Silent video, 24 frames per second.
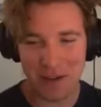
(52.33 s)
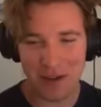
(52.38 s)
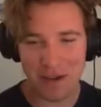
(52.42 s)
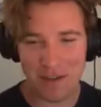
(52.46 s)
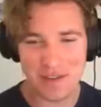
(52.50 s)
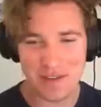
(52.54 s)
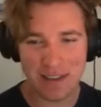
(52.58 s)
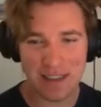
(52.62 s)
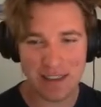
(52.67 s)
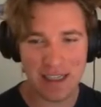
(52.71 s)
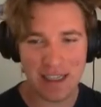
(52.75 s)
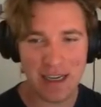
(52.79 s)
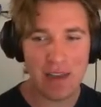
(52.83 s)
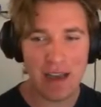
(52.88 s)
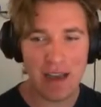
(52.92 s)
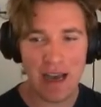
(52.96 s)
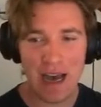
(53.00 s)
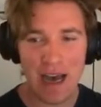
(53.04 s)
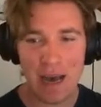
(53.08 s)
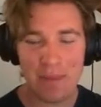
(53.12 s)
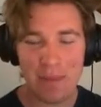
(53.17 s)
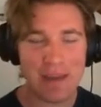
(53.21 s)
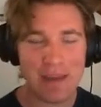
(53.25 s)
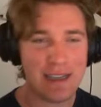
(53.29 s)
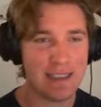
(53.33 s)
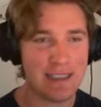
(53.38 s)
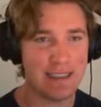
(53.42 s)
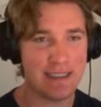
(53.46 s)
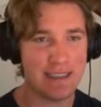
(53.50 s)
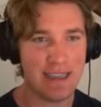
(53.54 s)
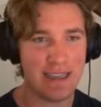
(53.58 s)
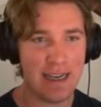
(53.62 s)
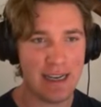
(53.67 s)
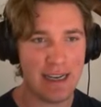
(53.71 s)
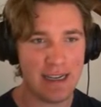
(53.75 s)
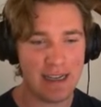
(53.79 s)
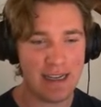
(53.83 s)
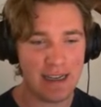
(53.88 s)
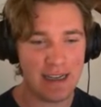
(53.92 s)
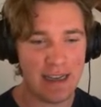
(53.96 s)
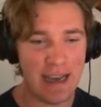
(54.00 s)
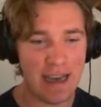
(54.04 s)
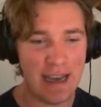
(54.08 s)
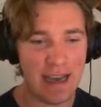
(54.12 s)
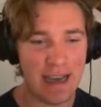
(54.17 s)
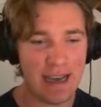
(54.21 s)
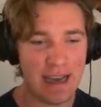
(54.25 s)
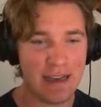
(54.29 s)
obviously. I'm excited.
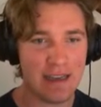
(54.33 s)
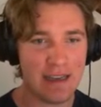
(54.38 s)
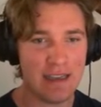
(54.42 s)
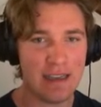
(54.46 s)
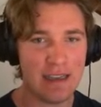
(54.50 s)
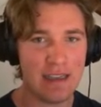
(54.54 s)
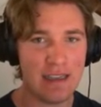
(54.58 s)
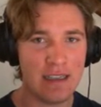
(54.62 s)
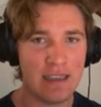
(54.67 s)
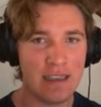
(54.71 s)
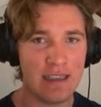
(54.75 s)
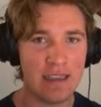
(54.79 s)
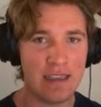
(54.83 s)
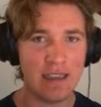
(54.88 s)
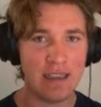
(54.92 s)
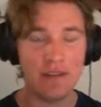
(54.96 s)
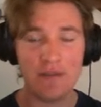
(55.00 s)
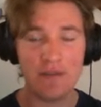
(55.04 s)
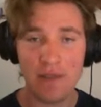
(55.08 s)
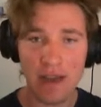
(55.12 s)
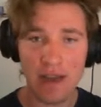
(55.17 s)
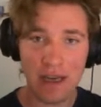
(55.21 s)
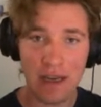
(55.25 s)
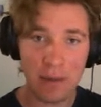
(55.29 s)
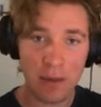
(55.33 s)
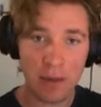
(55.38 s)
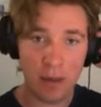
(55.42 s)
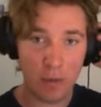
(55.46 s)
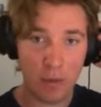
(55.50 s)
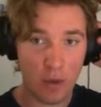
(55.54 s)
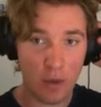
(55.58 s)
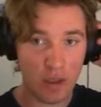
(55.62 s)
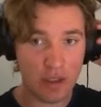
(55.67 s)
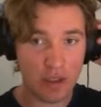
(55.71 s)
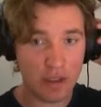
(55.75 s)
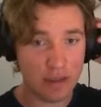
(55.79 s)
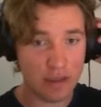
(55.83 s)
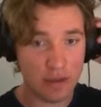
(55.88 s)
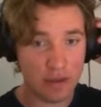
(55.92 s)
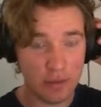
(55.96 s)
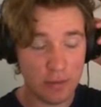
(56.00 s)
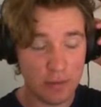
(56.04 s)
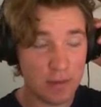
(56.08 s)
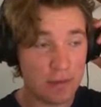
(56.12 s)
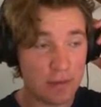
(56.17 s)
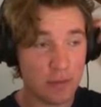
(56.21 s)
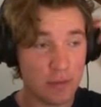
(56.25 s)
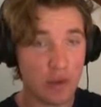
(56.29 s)
And if anybody watches this who's
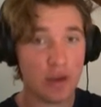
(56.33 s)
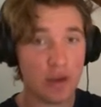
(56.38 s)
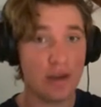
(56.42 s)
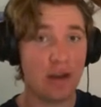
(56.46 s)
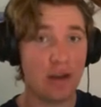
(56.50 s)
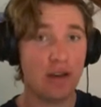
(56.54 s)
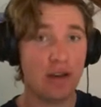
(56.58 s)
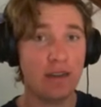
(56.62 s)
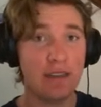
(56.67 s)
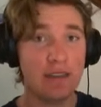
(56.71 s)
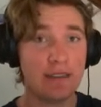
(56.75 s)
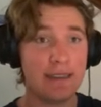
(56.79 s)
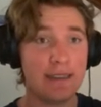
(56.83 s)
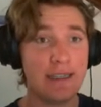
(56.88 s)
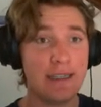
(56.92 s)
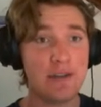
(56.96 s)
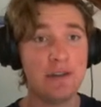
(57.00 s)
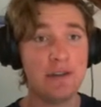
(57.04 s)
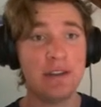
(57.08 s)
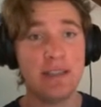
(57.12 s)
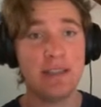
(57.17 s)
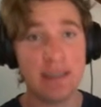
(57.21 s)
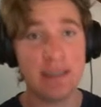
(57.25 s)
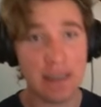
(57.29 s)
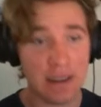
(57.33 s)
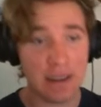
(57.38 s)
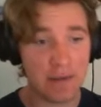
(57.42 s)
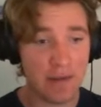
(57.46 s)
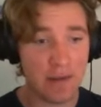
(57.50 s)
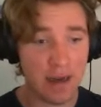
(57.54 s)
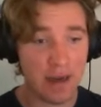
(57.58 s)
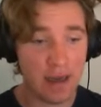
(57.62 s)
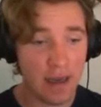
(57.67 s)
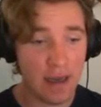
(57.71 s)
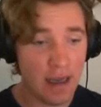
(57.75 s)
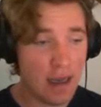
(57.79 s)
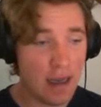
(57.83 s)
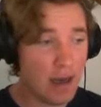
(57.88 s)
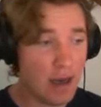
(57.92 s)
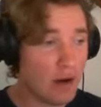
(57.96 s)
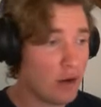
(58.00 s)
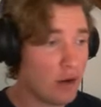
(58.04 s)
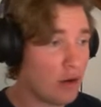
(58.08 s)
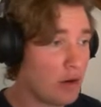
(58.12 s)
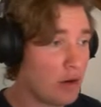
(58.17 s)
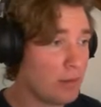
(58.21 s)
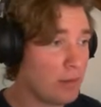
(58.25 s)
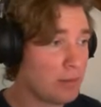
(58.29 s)
been working on this and I criticize anything
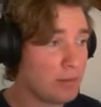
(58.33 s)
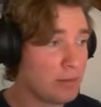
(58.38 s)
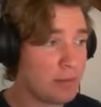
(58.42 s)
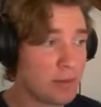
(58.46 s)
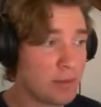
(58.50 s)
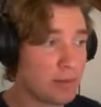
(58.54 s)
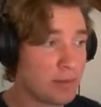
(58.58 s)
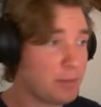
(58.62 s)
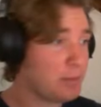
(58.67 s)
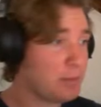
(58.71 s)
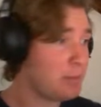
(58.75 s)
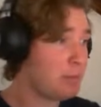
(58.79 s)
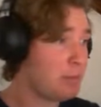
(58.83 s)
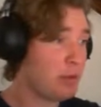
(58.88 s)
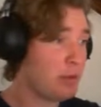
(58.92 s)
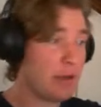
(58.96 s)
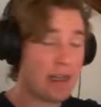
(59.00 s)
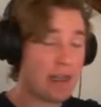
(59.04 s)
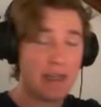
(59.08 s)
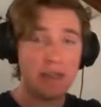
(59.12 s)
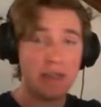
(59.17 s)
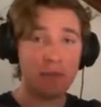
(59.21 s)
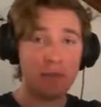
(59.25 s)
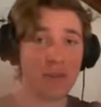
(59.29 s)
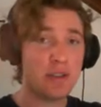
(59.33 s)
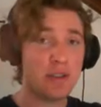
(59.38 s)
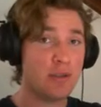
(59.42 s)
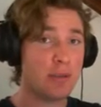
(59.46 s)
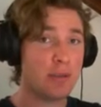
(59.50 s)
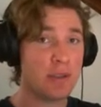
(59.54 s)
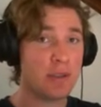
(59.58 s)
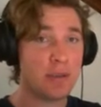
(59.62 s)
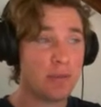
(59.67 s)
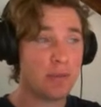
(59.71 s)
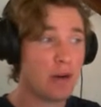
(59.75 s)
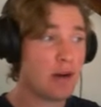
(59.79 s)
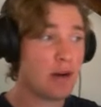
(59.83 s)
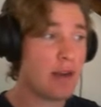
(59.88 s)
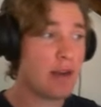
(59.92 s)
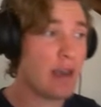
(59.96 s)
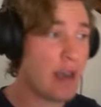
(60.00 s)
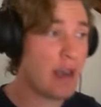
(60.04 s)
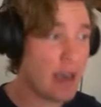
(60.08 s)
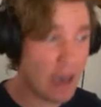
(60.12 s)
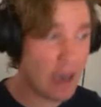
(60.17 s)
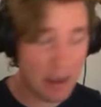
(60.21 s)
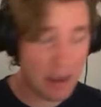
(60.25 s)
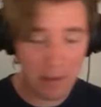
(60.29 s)
or I'm pretending to be super smart,
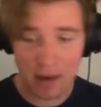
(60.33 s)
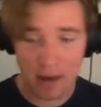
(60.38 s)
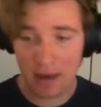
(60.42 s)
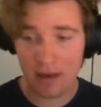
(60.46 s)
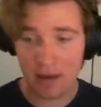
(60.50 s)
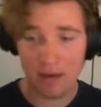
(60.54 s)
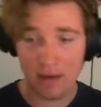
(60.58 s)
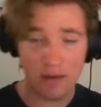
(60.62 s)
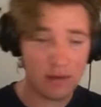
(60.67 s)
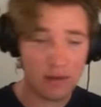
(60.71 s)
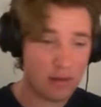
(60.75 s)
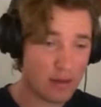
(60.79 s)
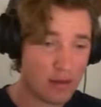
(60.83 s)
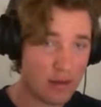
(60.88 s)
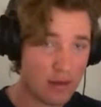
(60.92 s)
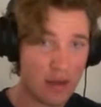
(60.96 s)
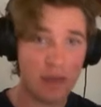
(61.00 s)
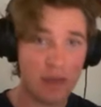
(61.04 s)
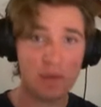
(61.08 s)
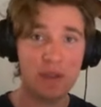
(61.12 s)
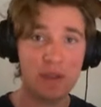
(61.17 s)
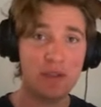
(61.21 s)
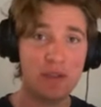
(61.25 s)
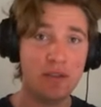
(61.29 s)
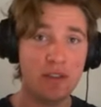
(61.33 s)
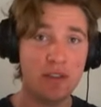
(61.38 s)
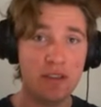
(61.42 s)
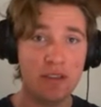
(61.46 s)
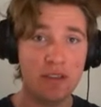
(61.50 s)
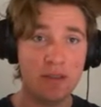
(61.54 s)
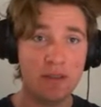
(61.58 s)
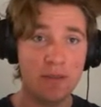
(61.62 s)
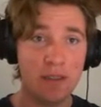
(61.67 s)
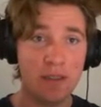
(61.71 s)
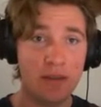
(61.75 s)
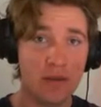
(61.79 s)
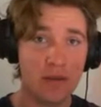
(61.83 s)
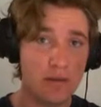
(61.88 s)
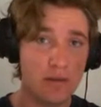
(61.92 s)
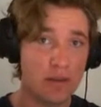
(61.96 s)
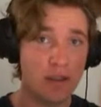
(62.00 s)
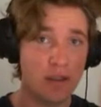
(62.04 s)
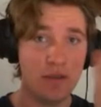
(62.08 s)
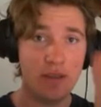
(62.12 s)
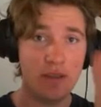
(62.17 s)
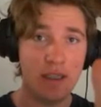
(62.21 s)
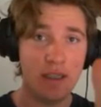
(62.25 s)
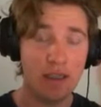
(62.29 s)
hey man, I'm just doing a YouTube video.
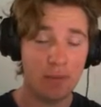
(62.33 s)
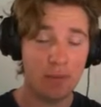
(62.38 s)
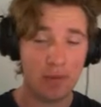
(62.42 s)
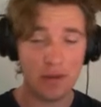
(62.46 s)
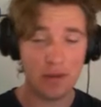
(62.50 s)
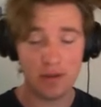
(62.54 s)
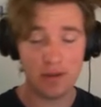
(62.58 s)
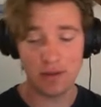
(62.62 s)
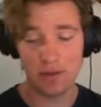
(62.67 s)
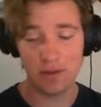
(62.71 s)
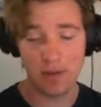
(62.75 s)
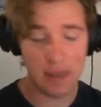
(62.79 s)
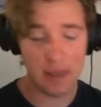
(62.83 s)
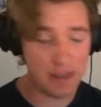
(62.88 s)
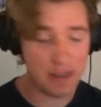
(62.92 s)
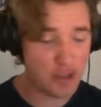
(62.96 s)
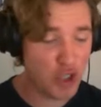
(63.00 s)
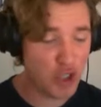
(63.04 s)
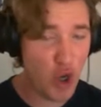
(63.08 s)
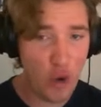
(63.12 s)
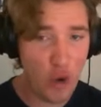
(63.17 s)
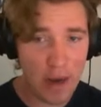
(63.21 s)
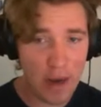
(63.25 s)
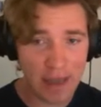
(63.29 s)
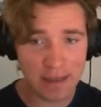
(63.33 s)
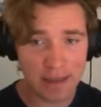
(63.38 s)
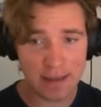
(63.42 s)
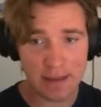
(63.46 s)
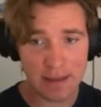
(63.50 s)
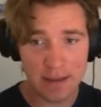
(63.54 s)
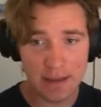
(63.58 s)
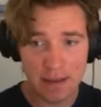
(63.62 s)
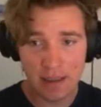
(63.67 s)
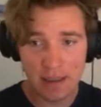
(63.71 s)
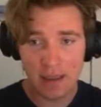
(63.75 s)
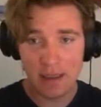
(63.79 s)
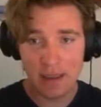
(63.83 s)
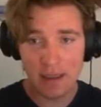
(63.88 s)
Don't take it personal. Let's do this!